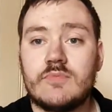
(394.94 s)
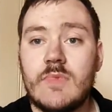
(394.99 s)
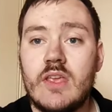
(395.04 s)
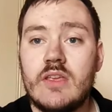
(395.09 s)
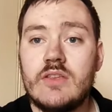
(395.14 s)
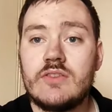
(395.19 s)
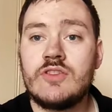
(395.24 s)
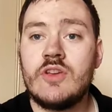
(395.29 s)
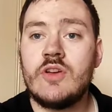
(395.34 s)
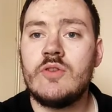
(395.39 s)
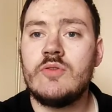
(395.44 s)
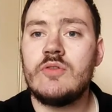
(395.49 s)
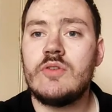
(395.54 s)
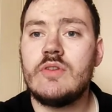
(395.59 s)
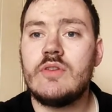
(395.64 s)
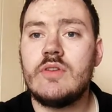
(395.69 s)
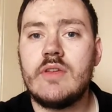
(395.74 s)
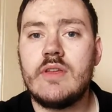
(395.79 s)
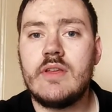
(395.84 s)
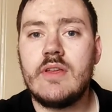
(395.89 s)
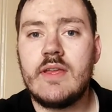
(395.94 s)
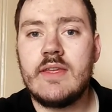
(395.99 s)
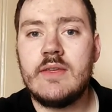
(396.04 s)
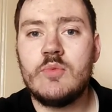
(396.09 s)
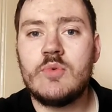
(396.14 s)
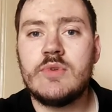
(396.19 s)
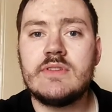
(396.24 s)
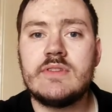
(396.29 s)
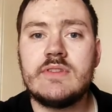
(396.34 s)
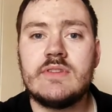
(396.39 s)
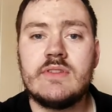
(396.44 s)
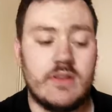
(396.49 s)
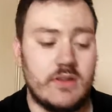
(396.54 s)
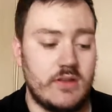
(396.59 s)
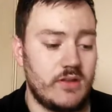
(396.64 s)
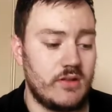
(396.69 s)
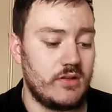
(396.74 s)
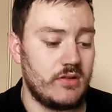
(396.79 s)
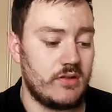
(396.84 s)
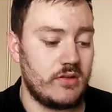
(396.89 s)
So it was.
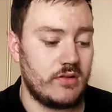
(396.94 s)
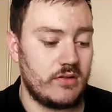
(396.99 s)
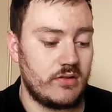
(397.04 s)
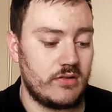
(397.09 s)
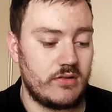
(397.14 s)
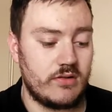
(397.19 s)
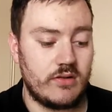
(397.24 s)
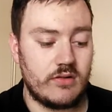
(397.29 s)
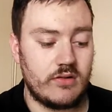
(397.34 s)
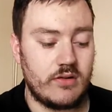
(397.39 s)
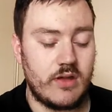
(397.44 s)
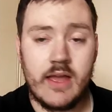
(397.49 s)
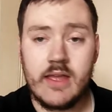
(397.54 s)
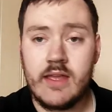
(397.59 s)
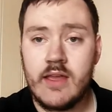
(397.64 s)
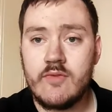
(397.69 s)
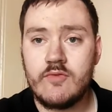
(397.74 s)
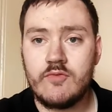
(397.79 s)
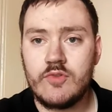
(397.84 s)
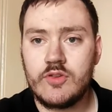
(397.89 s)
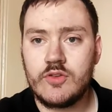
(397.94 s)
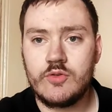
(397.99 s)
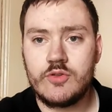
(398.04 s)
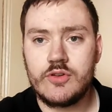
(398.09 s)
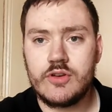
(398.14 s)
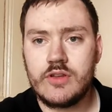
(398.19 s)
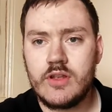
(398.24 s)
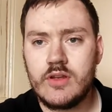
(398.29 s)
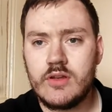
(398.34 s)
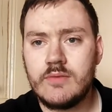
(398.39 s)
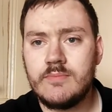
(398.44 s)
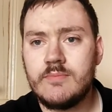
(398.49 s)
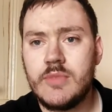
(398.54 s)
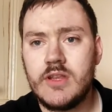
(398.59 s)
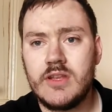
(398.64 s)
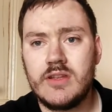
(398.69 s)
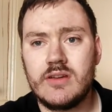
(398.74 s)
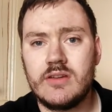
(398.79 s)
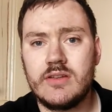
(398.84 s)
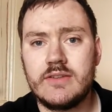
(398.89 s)
I haven't recorded it
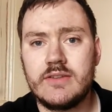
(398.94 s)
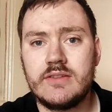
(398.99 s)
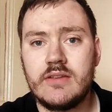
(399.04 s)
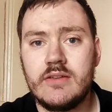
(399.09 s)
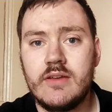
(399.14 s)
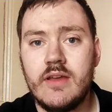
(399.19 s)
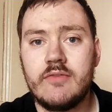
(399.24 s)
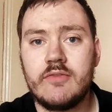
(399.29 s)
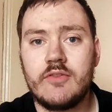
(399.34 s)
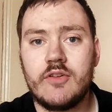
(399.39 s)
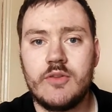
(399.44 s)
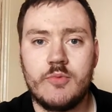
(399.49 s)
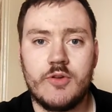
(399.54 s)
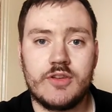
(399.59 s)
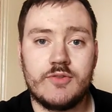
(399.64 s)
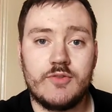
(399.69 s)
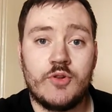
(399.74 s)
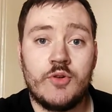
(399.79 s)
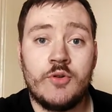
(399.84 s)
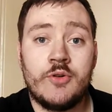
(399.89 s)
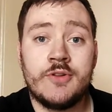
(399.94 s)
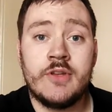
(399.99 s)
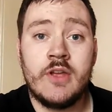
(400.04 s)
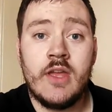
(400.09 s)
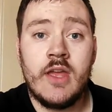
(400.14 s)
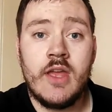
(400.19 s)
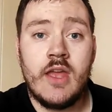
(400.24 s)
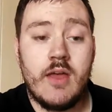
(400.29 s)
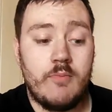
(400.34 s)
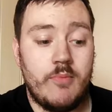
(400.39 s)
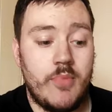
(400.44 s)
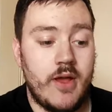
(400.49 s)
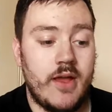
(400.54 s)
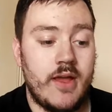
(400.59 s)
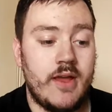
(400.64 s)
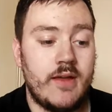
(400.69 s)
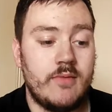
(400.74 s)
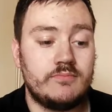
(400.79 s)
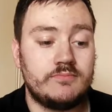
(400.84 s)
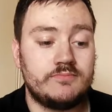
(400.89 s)
because I forgot the press record, but
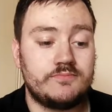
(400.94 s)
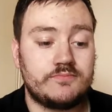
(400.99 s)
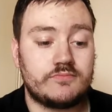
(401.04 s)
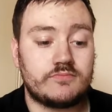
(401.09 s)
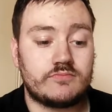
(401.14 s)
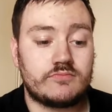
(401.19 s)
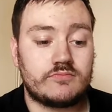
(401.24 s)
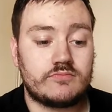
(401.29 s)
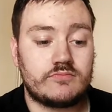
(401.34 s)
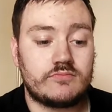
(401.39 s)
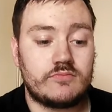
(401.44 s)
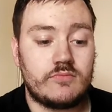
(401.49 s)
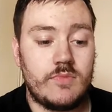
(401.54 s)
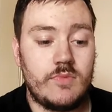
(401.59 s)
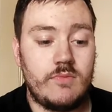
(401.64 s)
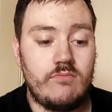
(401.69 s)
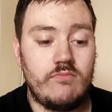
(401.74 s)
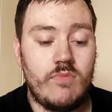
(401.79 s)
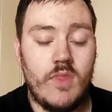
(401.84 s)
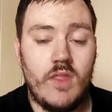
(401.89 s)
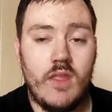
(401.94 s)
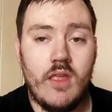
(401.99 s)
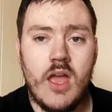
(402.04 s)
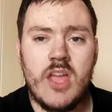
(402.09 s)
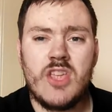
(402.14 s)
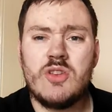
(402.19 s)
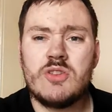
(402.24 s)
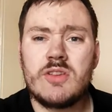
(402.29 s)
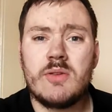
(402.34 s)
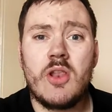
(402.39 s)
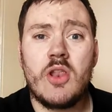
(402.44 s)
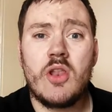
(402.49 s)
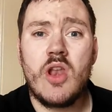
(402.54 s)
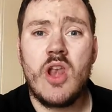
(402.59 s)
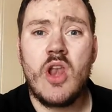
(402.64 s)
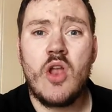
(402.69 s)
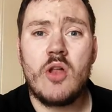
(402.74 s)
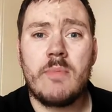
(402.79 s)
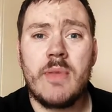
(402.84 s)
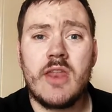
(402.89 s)
I used a
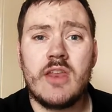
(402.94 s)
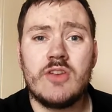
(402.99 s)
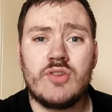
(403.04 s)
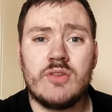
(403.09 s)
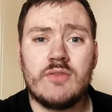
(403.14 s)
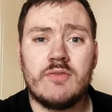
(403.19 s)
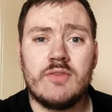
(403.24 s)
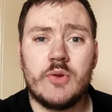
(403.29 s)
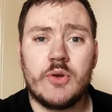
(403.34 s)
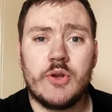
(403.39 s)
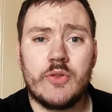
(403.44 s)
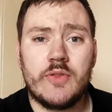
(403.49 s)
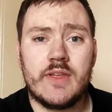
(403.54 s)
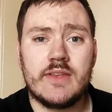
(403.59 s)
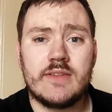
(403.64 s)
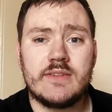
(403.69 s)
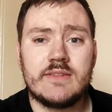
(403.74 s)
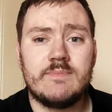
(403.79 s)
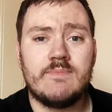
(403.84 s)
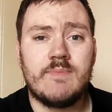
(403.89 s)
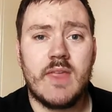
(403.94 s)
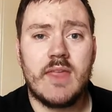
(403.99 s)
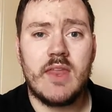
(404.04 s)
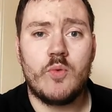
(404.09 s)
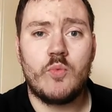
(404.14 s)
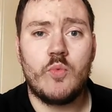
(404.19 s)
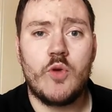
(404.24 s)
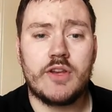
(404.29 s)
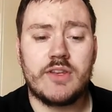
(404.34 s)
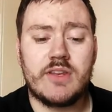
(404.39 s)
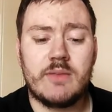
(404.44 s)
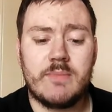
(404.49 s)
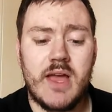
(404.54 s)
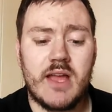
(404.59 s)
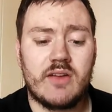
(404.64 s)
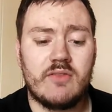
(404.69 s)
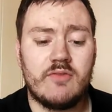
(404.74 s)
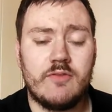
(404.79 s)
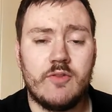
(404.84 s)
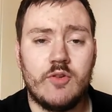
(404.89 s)
lot of penetrating fluid on this, and I worked it
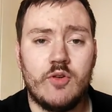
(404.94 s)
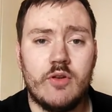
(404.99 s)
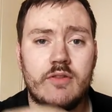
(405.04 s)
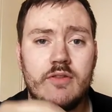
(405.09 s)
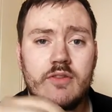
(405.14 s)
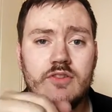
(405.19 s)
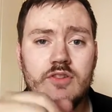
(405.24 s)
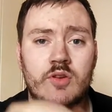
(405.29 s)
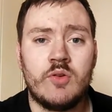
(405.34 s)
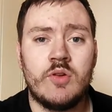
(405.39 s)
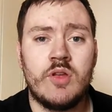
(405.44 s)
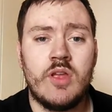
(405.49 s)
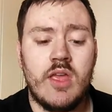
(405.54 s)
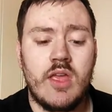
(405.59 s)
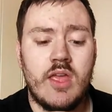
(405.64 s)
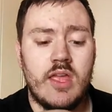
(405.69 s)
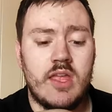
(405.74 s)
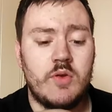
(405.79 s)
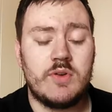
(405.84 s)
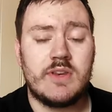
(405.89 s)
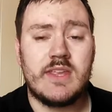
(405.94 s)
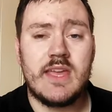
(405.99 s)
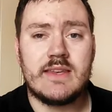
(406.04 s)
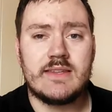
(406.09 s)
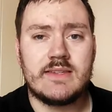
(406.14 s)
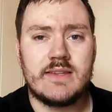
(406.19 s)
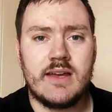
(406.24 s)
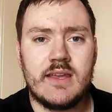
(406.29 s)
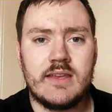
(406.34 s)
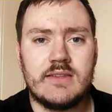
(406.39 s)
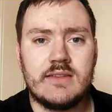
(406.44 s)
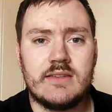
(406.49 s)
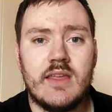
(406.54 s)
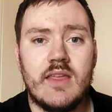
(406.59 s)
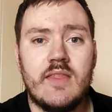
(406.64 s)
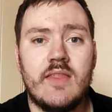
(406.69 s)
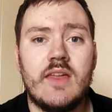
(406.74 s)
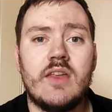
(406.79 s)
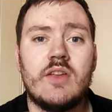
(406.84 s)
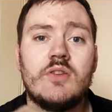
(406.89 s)
back and forth. So it would get tight,
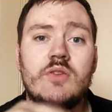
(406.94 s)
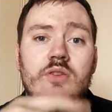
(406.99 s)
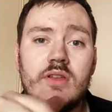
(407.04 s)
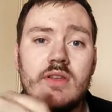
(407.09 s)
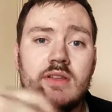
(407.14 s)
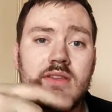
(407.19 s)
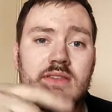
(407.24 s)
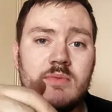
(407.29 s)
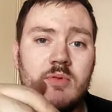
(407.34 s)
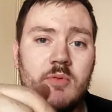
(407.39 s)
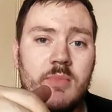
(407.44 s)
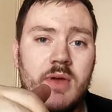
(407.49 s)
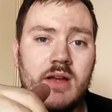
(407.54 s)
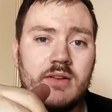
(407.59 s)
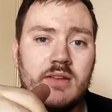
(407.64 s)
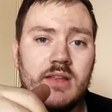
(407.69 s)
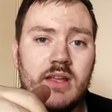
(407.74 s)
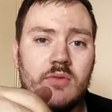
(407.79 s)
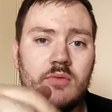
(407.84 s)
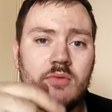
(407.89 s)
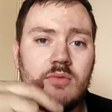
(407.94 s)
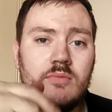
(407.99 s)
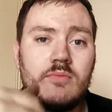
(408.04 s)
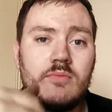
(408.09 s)
and then I'd zip it back down,